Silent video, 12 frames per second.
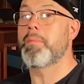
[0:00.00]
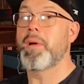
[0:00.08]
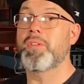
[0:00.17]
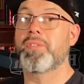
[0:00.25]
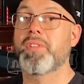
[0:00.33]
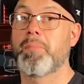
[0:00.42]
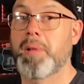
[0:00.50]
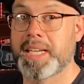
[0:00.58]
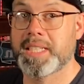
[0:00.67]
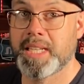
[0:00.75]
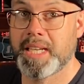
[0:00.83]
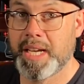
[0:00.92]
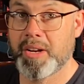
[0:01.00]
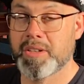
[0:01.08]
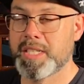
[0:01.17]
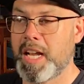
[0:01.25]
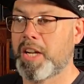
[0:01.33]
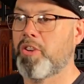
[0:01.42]
amount of complexity here.
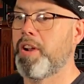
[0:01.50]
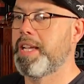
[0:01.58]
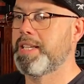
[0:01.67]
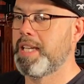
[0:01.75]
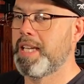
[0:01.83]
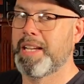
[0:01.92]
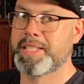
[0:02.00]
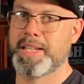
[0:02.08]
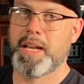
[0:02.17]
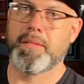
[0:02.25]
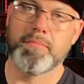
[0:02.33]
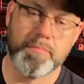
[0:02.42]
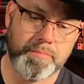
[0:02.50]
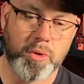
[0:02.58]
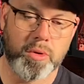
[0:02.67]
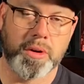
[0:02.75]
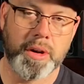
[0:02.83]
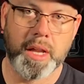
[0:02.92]
It's not crazy, it's not
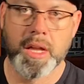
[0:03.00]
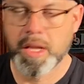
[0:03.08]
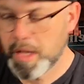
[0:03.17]
boring.